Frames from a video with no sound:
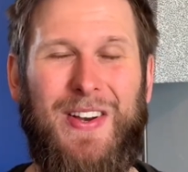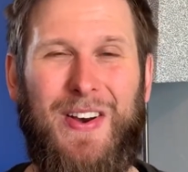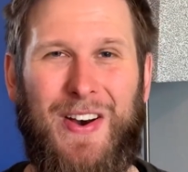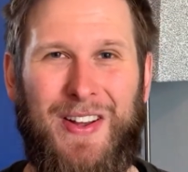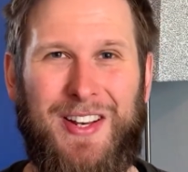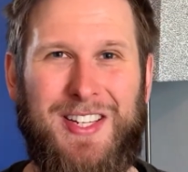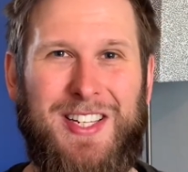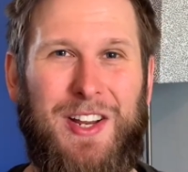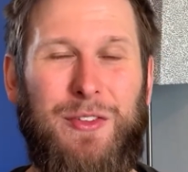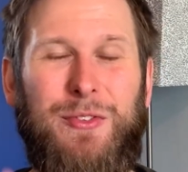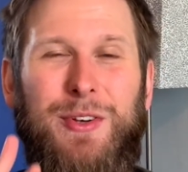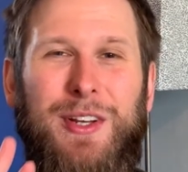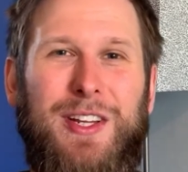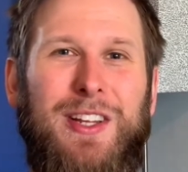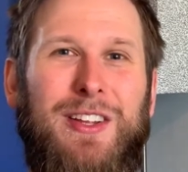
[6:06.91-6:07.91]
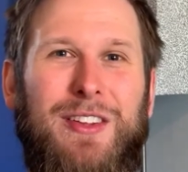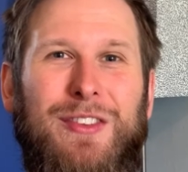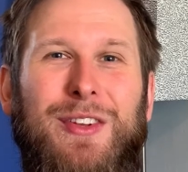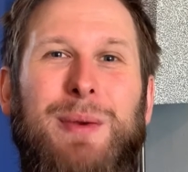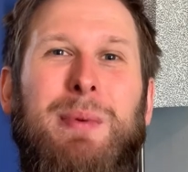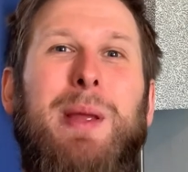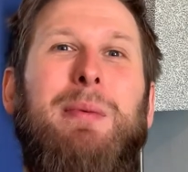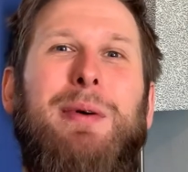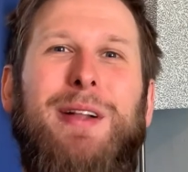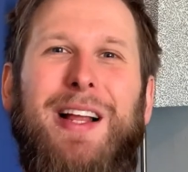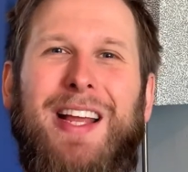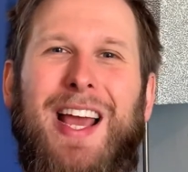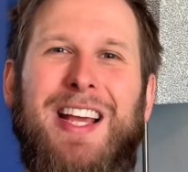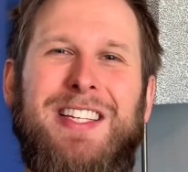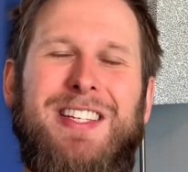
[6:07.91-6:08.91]
Honesty and three three people, I
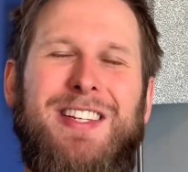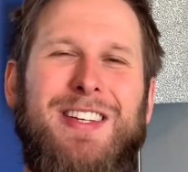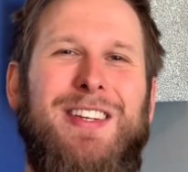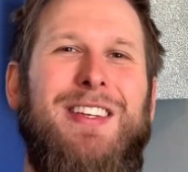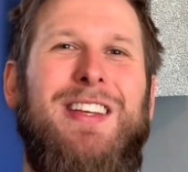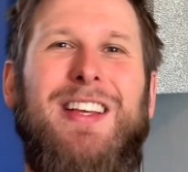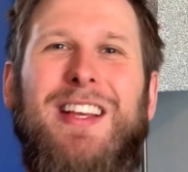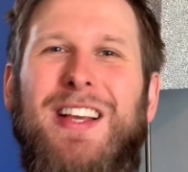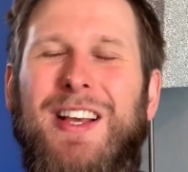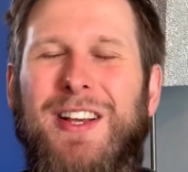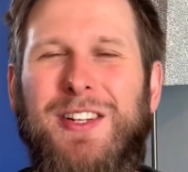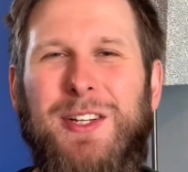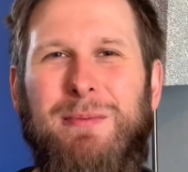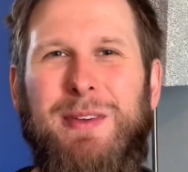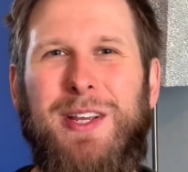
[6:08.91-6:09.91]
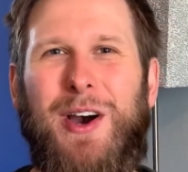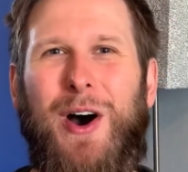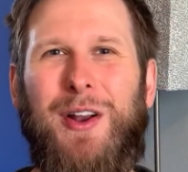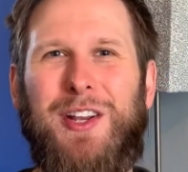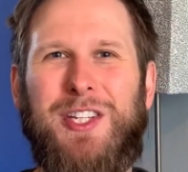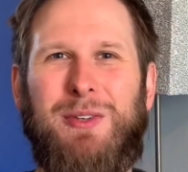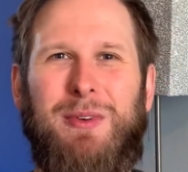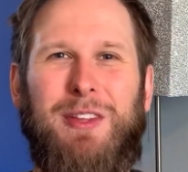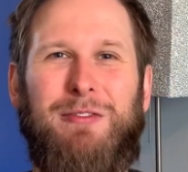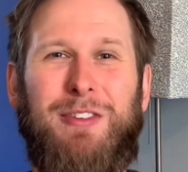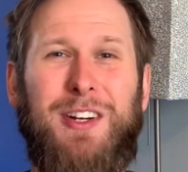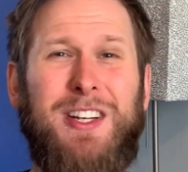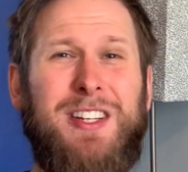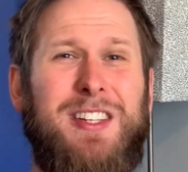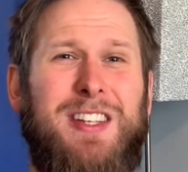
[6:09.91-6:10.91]
guess, to to be honest with.
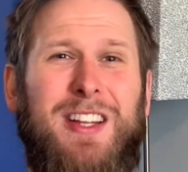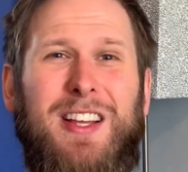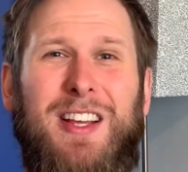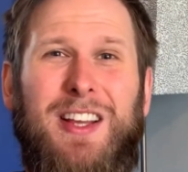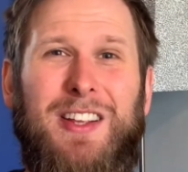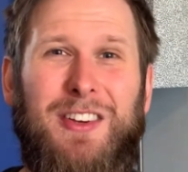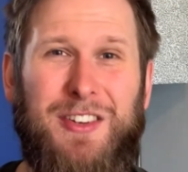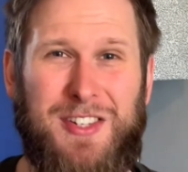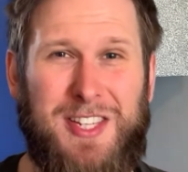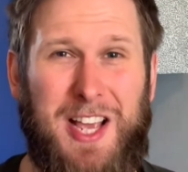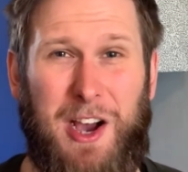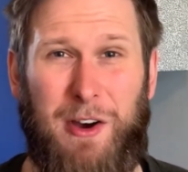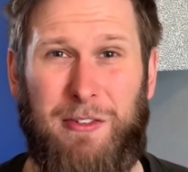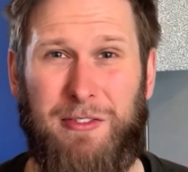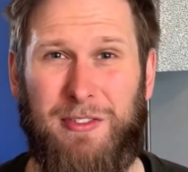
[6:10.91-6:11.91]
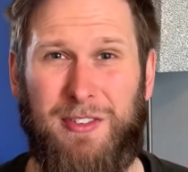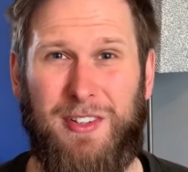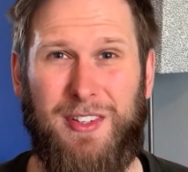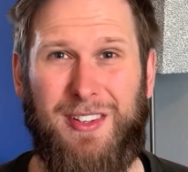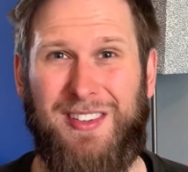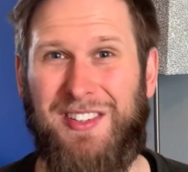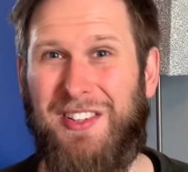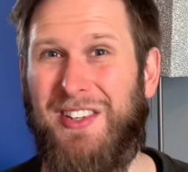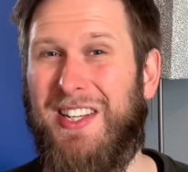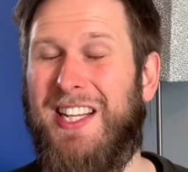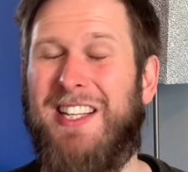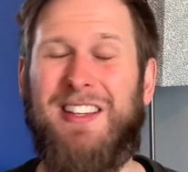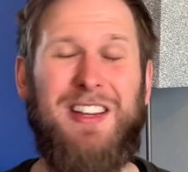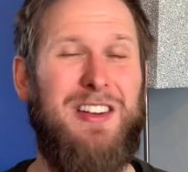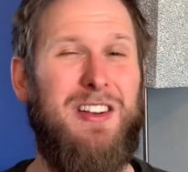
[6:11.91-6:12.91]
First, yourself. You
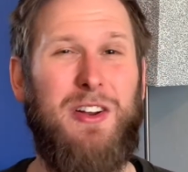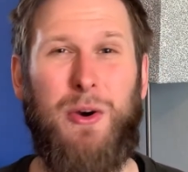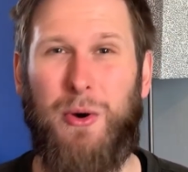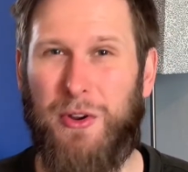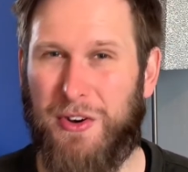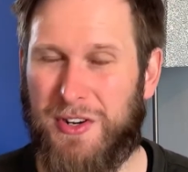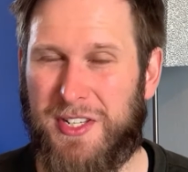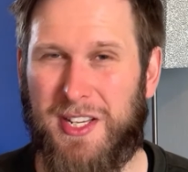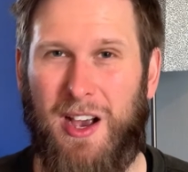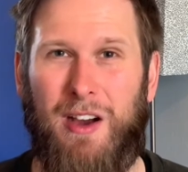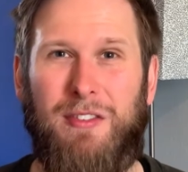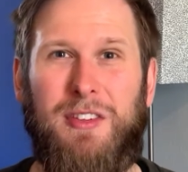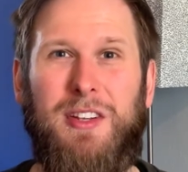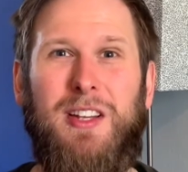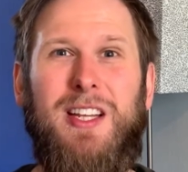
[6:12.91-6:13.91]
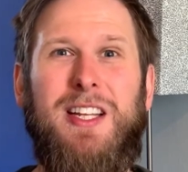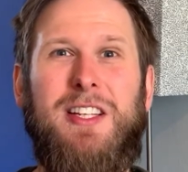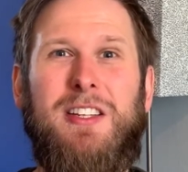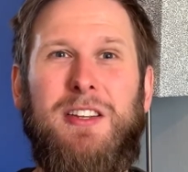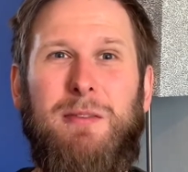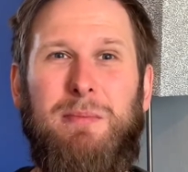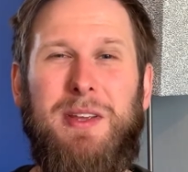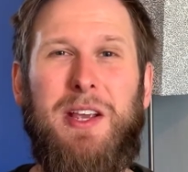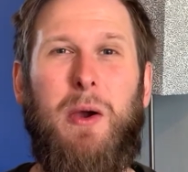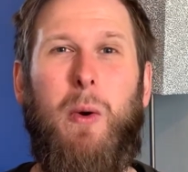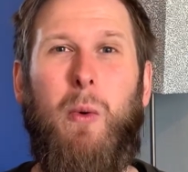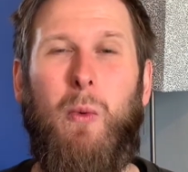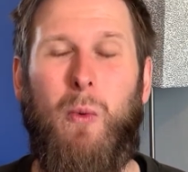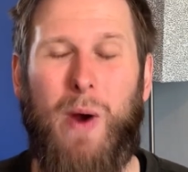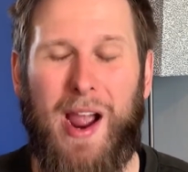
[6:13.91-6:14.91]
need to know yourself. You need to be
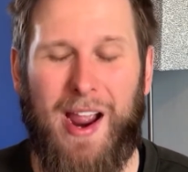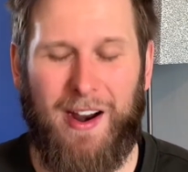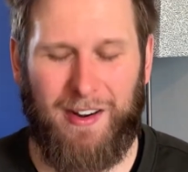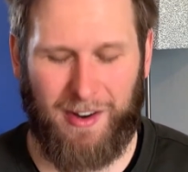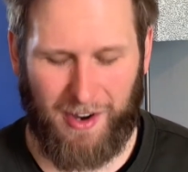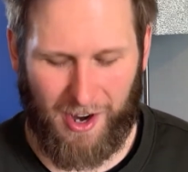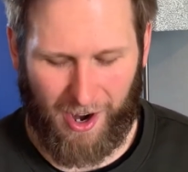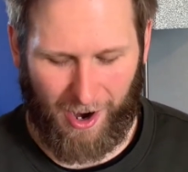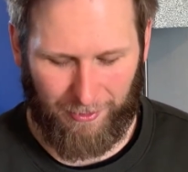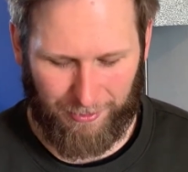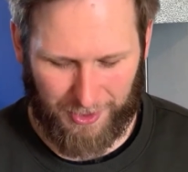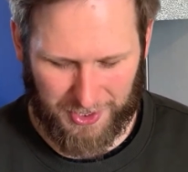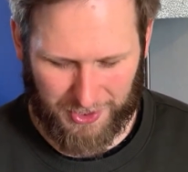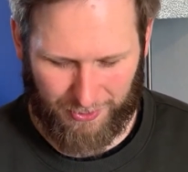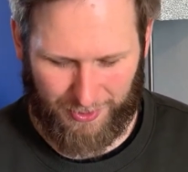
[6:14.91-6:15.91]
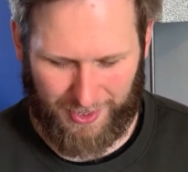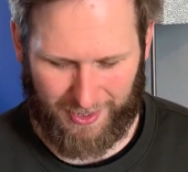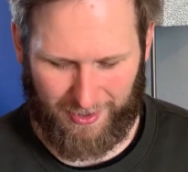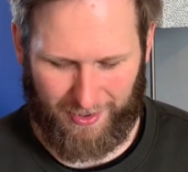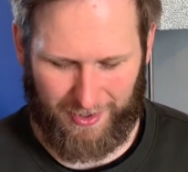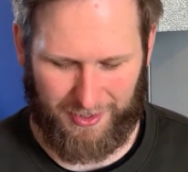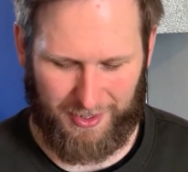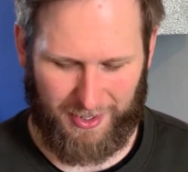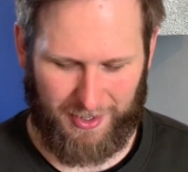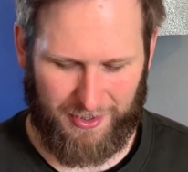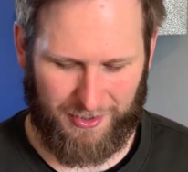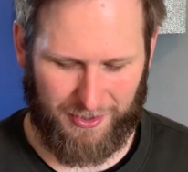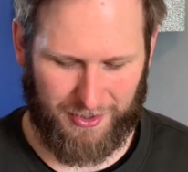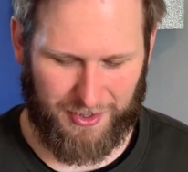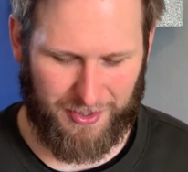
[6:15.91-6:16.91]
aware of what's going on in
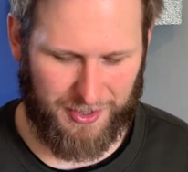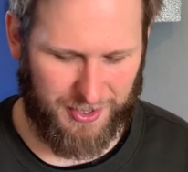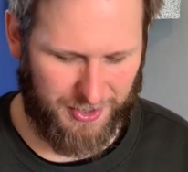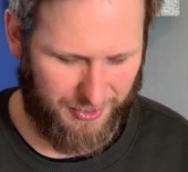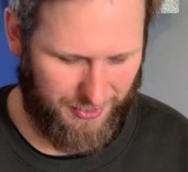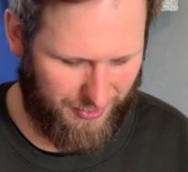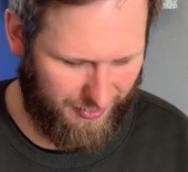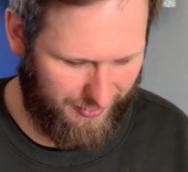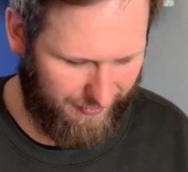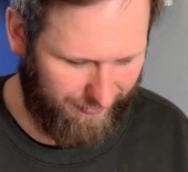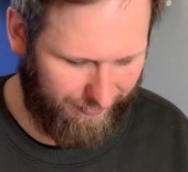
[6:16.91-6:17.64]
your soul.